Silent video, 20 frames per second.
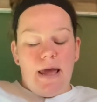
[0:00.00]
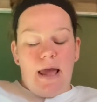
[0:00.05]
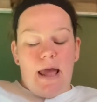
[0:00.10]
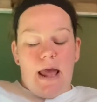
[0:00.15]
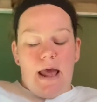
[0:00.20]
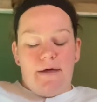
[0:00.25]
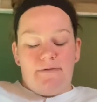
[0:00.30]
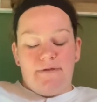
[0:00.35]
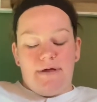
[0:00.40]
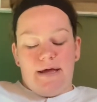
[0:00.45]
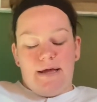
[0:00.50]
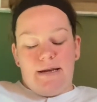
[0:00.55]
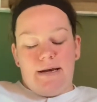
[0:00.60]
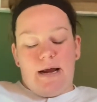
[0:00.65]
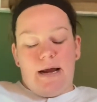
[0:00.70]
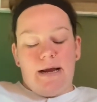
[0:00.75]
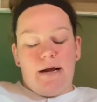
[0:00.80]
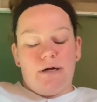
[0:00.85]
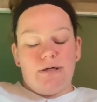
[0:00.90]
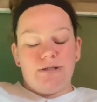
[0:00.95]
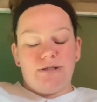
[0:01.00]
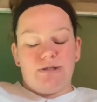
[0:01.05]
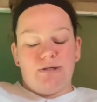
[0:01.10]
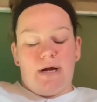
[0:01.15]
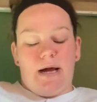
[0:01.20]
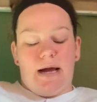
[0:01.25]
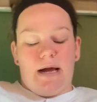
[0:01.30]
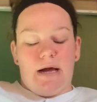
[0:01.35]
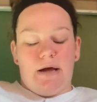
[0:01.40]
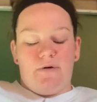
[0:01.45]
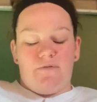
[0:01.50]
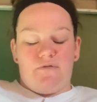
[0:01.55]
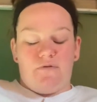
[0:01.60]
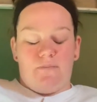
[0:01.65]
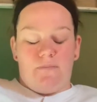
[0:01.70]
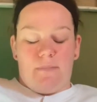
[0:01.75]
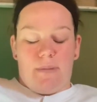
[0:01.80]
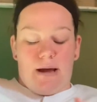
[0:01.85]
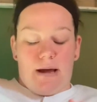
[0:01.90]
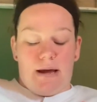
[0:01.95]
And then I also have
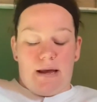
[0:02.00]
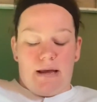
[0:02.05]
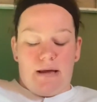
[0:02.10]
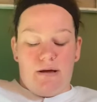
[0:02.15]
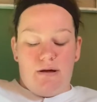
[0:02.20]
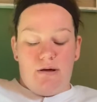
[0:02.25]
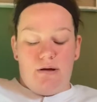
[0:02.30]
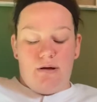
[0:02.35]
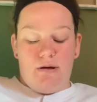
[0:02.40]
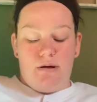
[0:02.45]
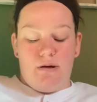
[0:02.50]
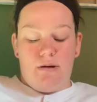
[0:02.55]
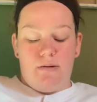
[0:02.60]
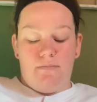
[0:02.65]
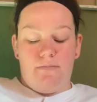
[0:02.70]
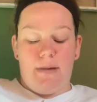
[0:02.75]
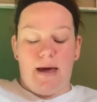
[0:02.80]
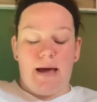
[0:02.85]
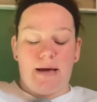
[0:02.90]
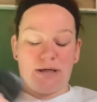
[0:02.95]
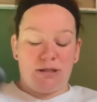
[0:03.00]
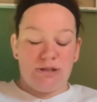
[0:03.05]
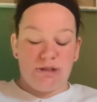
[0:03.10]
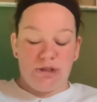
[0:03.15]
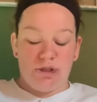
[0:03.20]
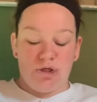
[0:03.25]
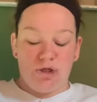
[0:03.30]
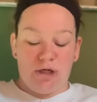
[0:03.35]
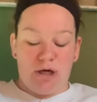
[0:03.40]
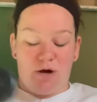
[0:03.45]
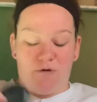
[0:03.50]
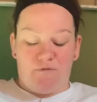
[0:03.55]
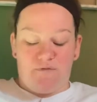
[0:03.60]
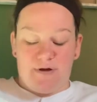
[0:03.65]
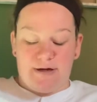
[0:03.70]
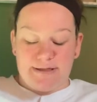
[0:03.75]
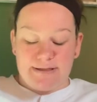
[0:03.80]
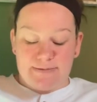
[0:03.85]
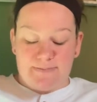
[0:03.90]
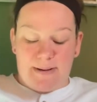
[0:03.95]
my MAC Studio
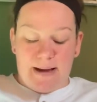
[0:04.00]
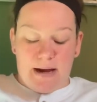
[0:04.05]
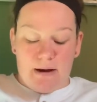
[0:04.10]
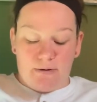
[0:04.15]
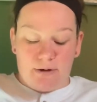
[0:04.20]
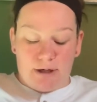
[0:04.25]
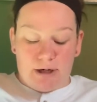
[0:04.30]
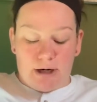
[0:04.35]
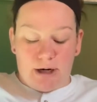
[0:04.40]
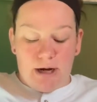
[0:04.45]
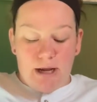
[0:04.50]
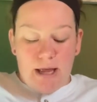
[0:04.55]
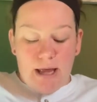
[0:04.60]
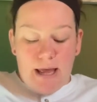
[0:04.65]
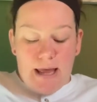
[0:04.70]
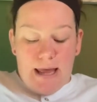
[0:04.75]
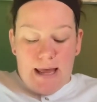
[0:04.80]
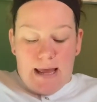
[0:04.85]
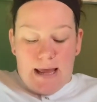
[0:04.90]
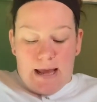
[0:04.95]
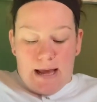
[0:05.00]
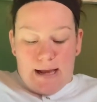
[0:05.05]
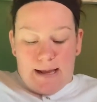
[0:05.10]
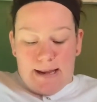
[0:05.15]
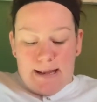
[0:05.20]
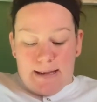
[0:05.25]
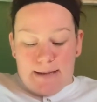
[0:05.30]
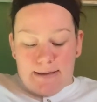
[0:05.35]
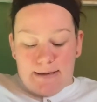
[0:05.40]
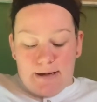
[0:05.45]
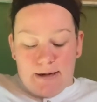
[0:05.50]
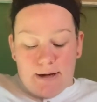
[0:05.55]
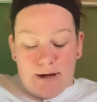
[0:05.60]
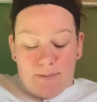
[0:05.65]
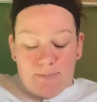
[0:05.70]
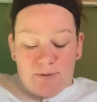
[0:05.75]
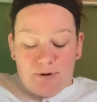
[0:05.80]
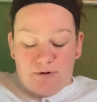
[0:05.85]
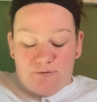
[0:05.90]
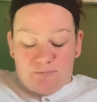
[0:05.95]
Fix powder and a
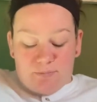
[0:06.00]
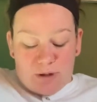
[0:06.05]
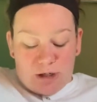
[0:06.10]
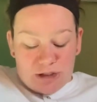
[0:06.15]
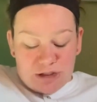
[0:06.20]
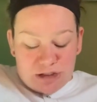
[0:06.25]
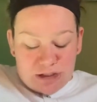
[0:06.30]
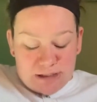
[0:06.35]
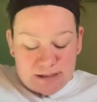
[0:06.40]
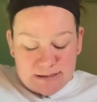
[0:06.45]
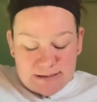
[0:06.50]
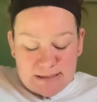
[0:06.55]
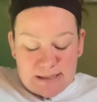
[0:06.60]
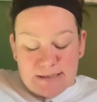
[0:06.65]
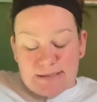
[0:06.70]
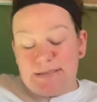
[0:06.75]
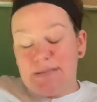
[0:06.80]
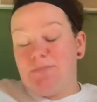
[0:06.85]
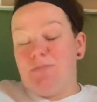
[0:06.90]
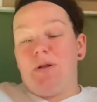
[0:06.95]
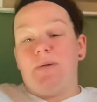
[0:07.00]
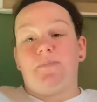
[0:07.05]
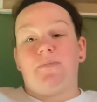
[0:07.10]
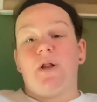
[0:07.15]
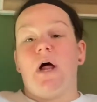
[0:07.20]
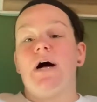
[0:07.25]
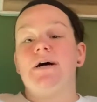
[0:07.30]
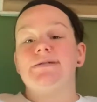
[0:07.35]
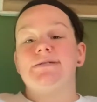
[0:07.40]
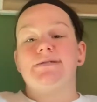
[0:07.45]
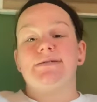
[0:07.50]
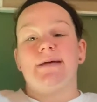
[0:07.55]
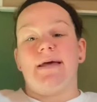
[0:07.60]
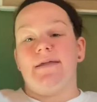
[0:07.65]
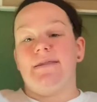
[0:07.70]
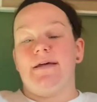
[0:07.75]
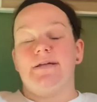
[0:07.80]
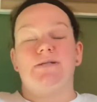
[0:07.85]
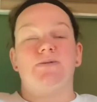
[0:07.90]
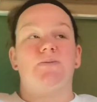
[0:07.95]
couple of brushes and some lip gloss. And
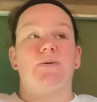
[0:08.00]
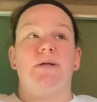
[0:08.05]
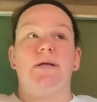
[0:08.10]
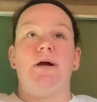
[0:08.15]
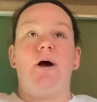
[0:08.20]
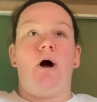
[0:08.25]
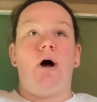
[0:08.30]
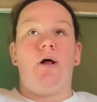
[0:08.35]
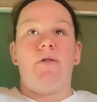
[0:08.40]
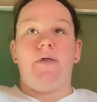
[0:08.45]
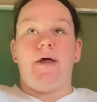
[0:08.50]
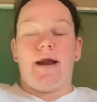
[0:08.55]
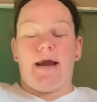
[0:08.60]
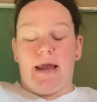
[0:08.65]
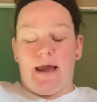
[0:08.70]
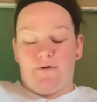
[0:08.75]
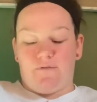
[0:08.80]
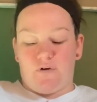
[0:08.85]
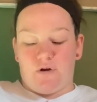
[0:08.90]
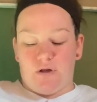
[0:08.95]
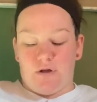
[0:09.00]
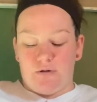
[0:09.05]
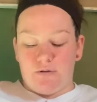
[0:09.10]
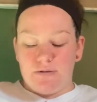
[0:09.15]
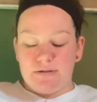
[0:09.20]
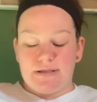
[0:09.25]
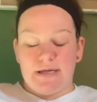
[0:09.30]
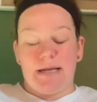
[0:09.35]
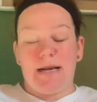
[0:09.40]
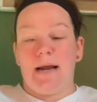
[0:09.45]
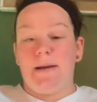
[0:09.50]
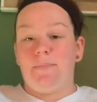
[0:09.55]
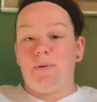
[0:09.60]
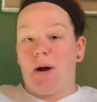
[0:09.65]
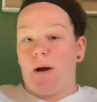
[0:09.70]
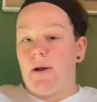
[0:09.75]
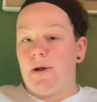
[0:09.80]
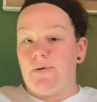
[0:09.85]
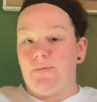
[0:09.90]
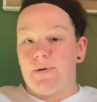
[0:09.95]
that's really all that I ever use. And I
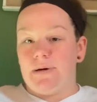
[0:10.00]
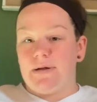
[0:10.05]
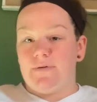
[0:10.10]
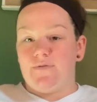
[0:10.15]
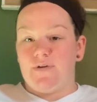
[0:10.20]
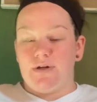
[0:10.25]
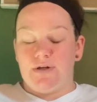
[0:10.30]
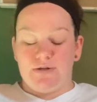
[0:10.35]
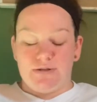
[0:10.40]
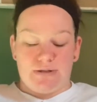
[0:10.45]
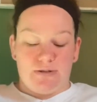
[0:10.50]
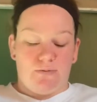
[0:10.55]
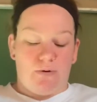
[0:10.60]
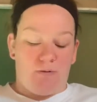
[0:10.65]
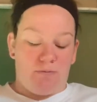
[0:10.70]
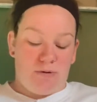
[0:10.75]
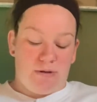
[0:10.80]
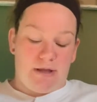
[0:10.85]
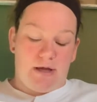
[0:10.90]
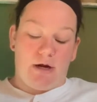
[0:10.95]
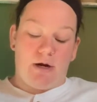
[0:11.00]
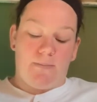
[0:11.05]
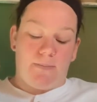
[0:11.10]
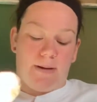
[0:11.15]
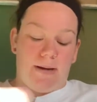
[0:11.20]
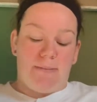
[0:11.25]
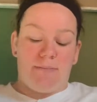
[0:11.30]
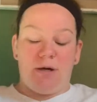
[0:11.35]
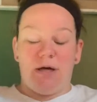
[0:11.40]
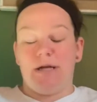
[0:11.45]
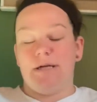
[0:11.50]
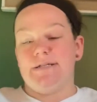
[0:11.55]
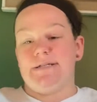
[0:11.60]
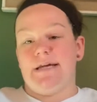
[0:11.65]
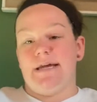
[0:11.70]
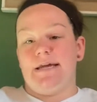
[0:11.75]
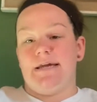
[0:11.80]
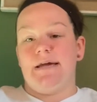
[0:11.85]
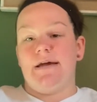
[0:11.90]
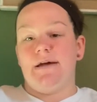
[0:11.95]
probably won't even use it while we're there, but I'm going to
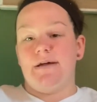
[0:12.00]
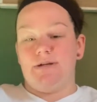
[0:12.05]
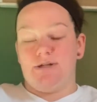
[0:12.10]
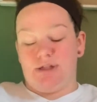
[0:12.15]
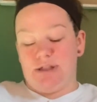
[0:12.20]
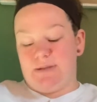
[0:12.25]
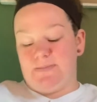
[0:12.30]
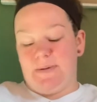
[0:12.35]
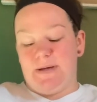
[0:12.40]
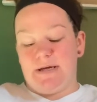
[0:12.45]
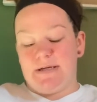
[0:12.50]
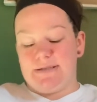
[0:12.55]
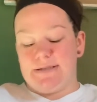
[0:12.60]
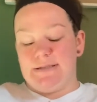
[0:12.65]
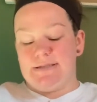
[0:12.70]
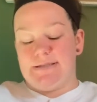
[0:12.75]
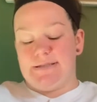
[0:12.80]
take it just because it's